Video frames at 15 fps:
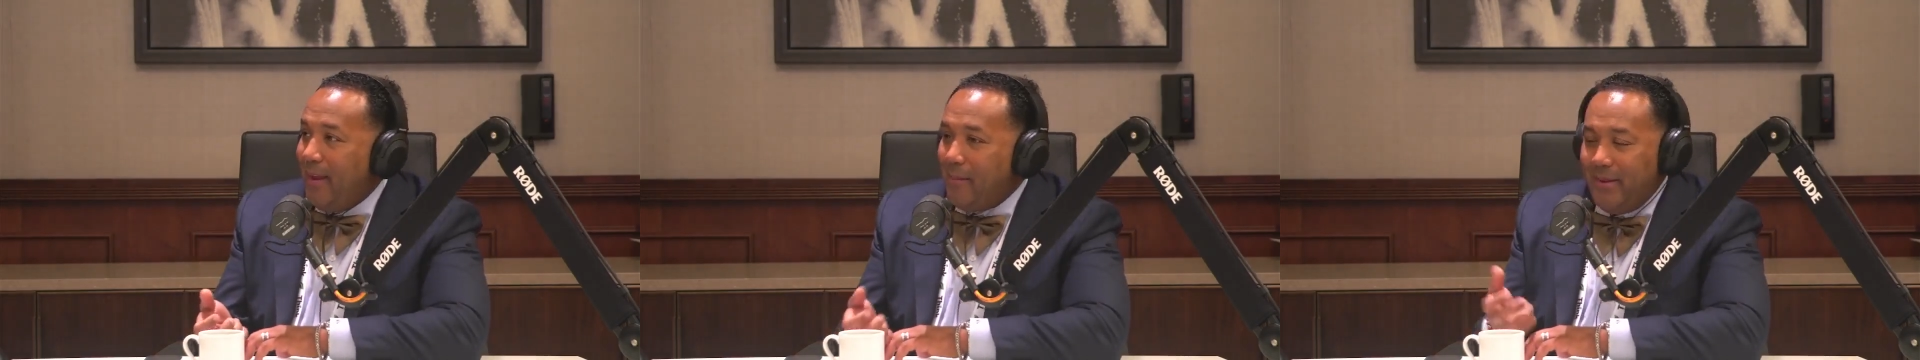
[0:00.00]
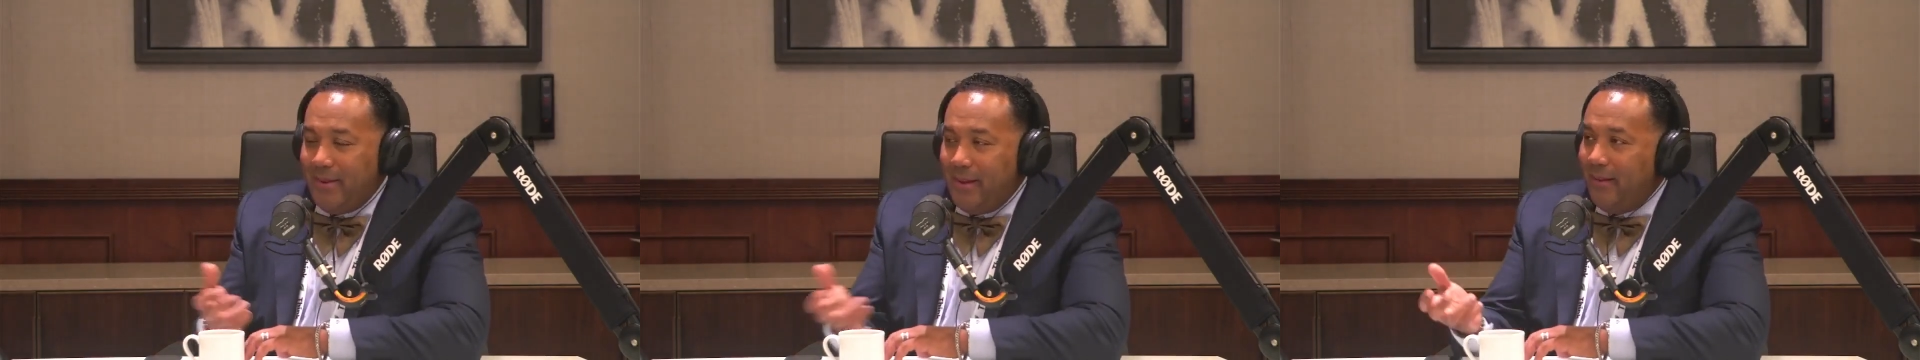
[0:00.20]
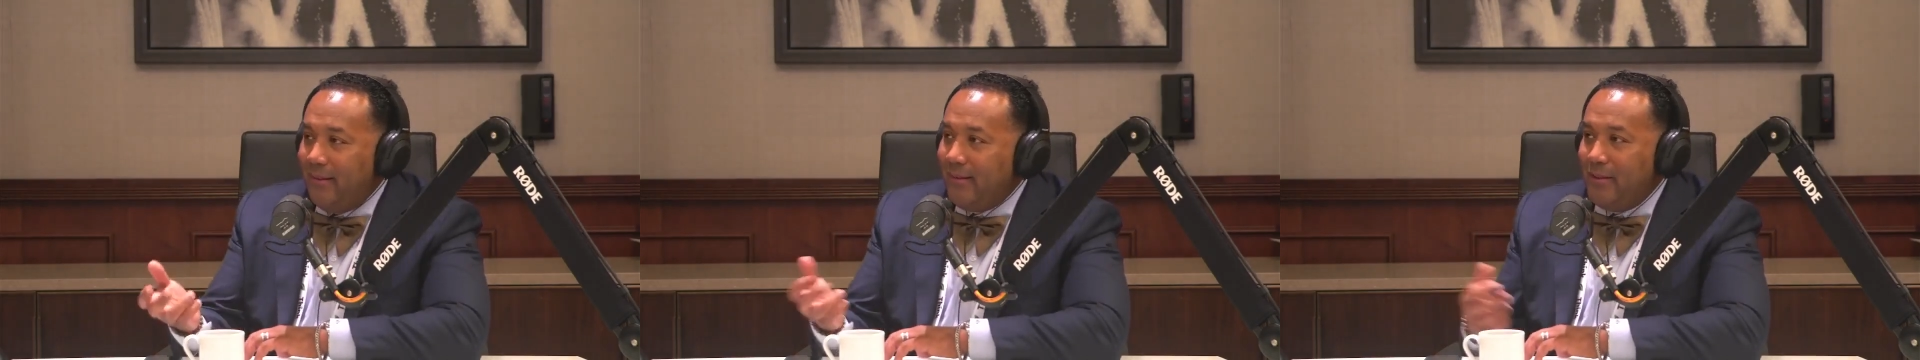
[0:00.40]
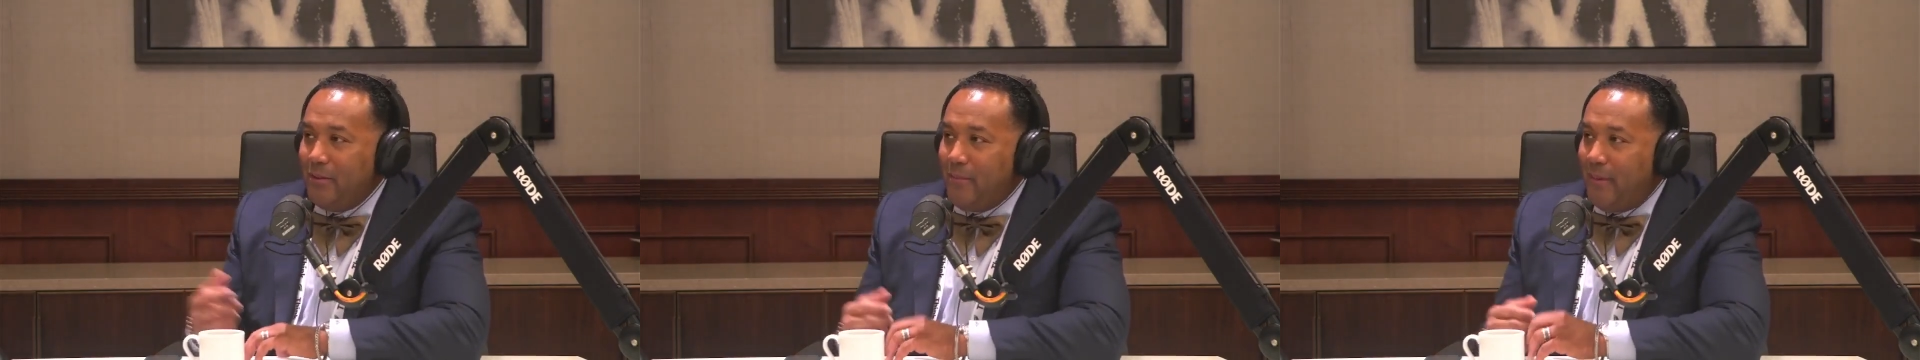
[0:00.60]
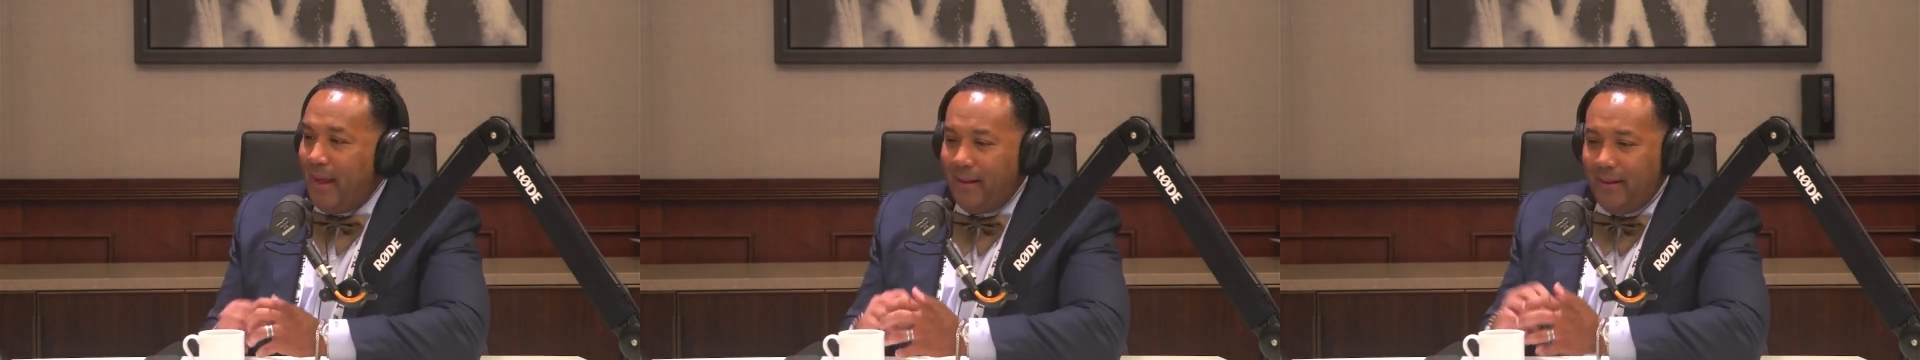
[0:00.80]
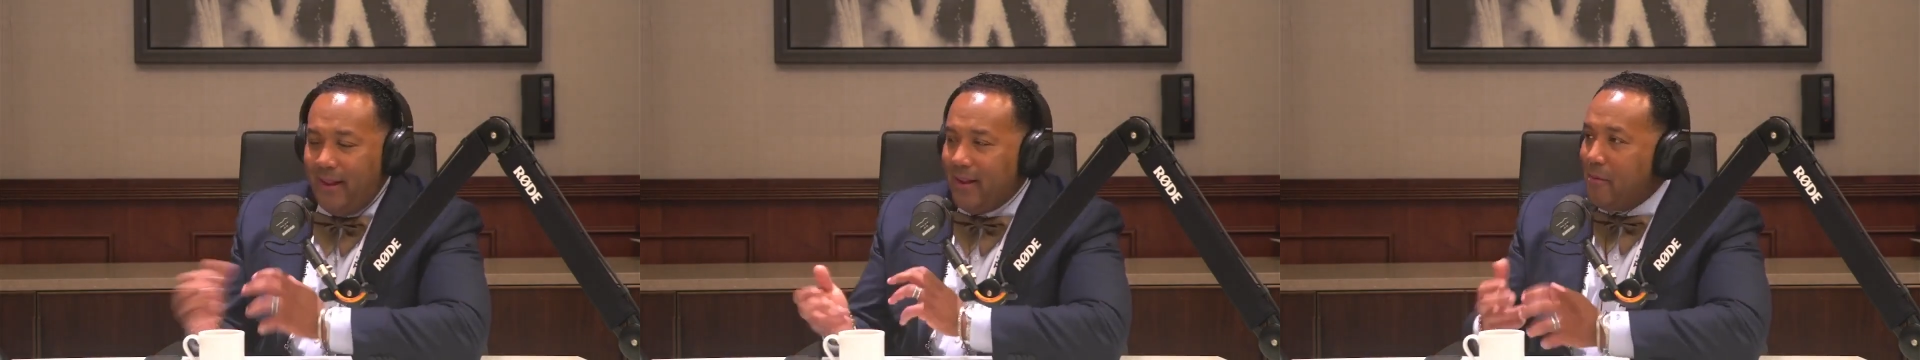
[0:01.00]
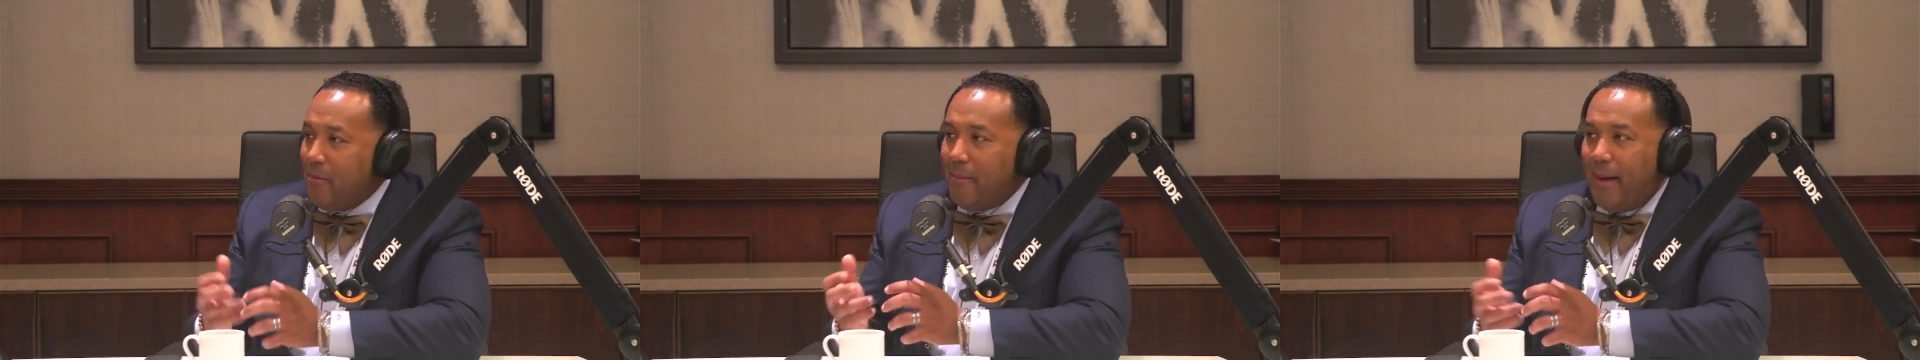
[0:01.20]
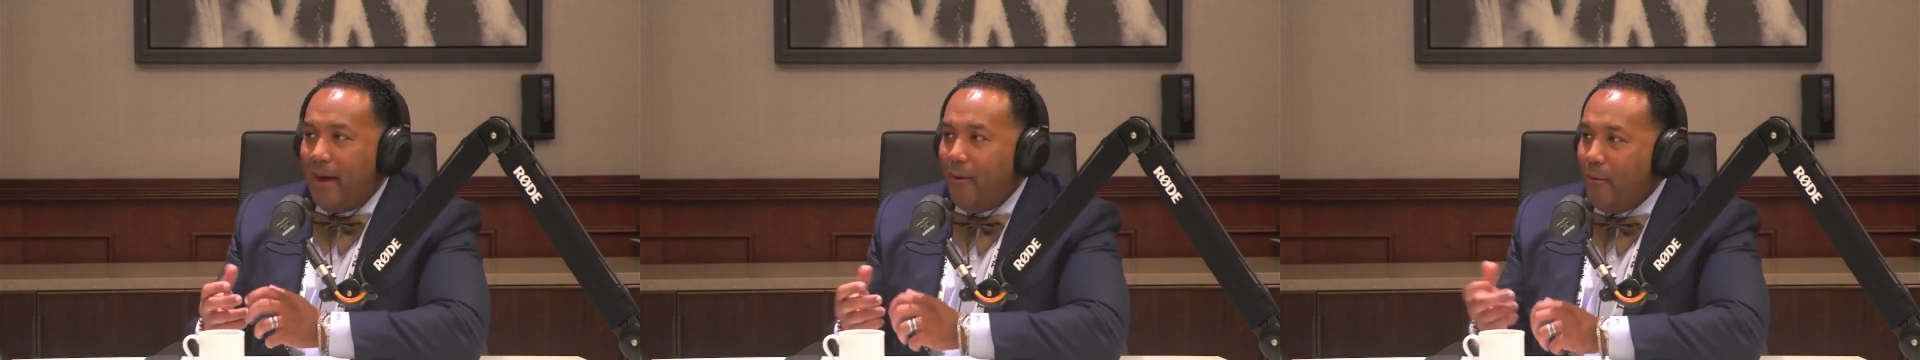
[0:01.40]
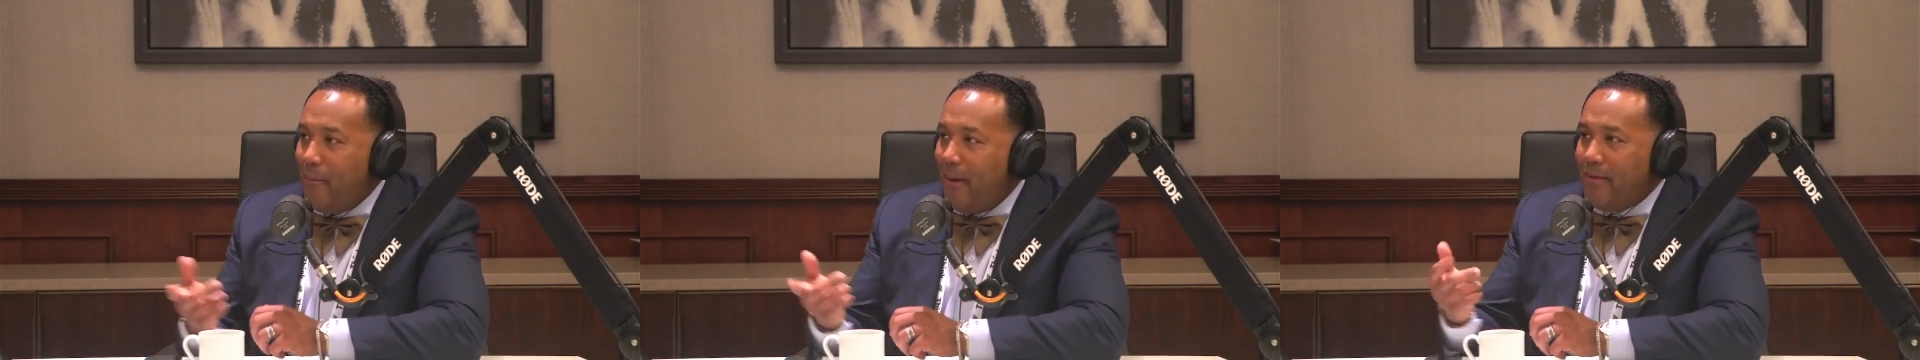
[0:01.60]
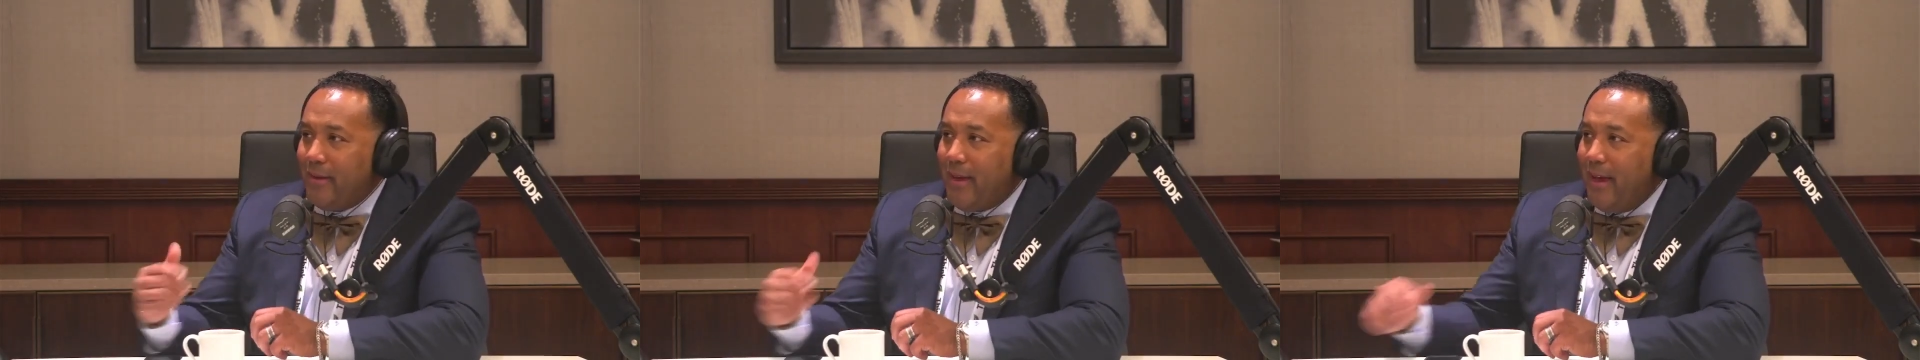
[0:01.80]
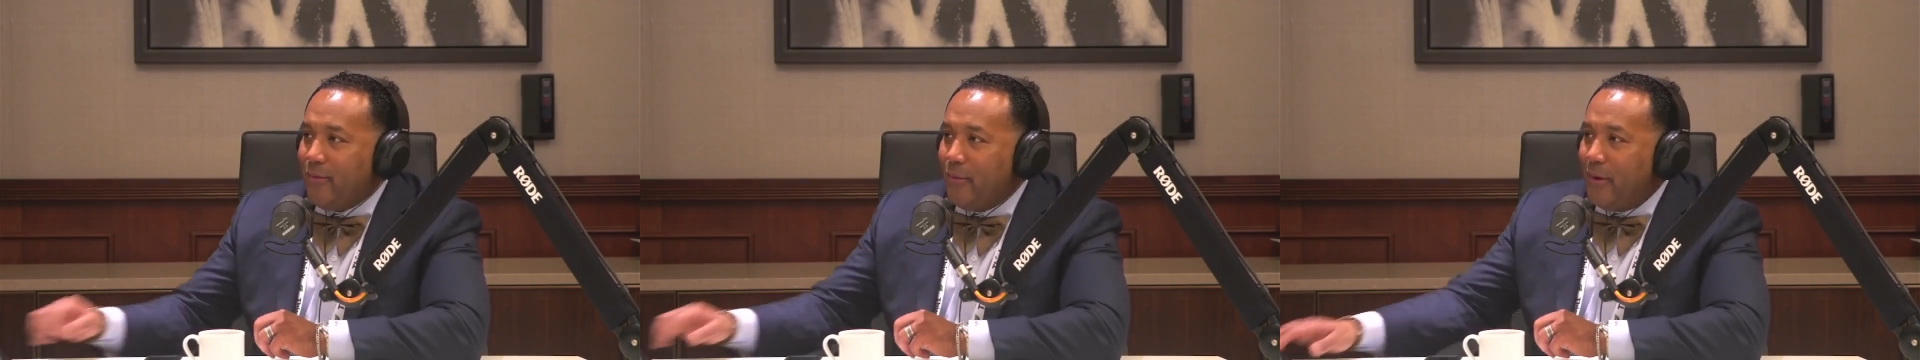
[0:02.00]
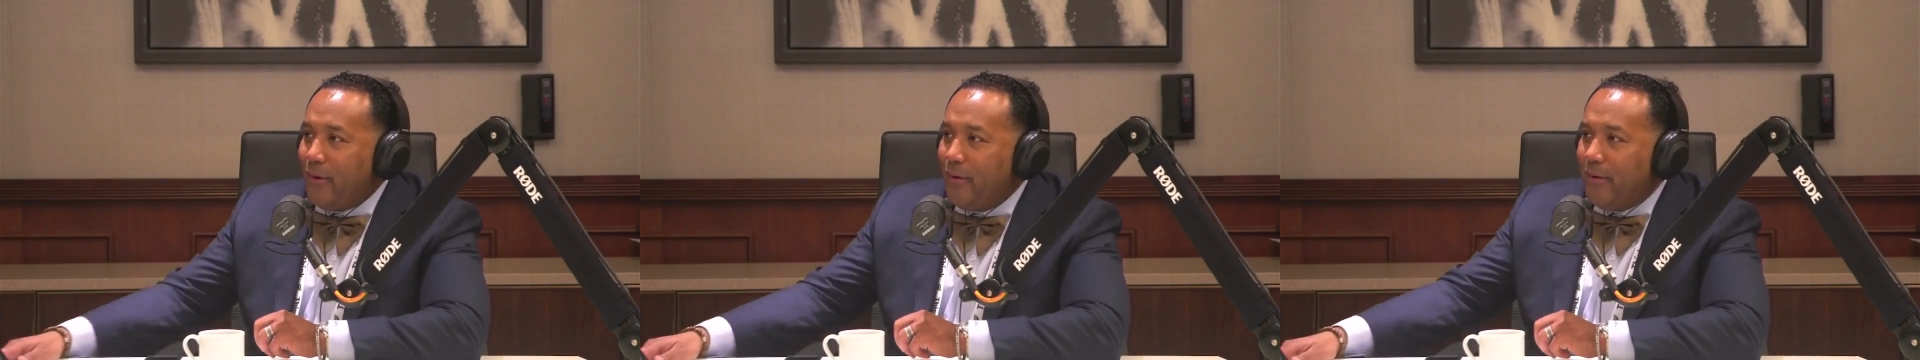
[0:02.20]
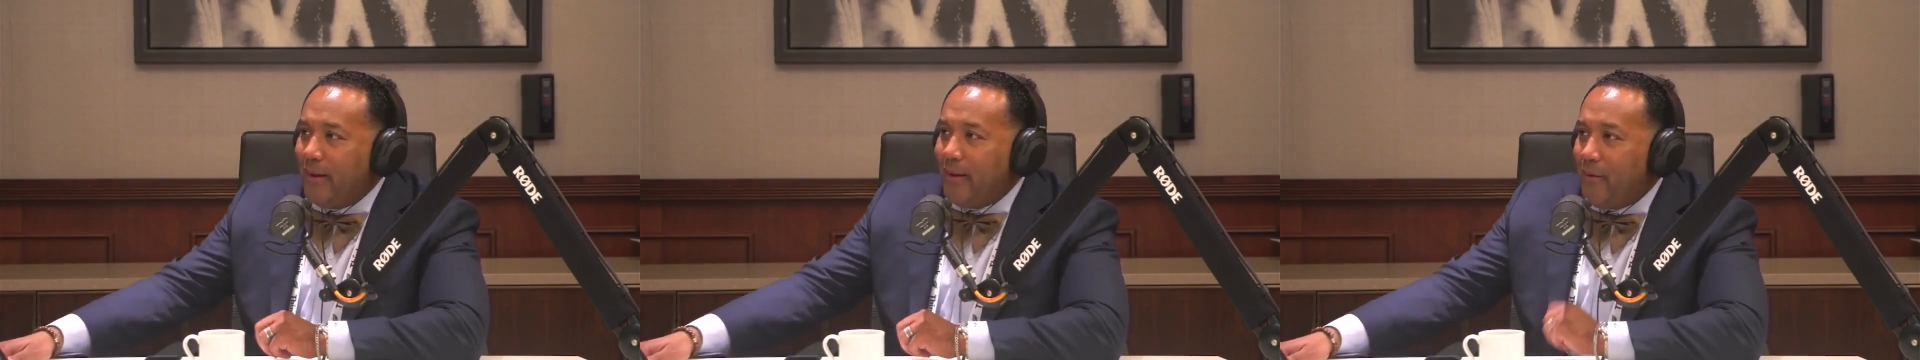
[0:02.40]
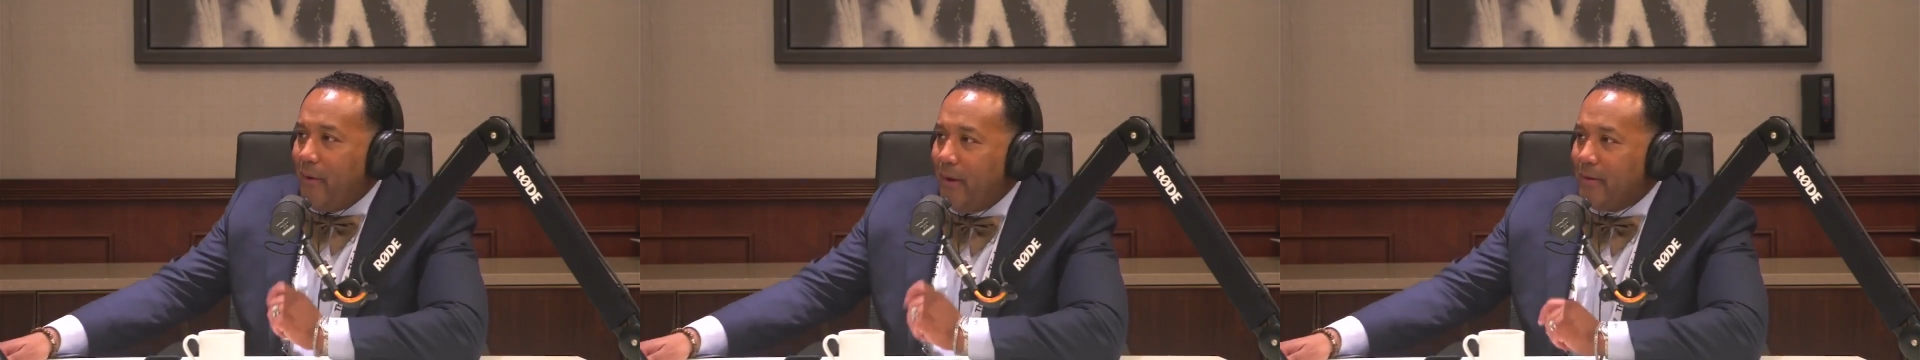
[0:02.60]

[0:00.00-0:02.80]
I mean, tell us a little bit. How did that come about? What made you guys want to go that direction?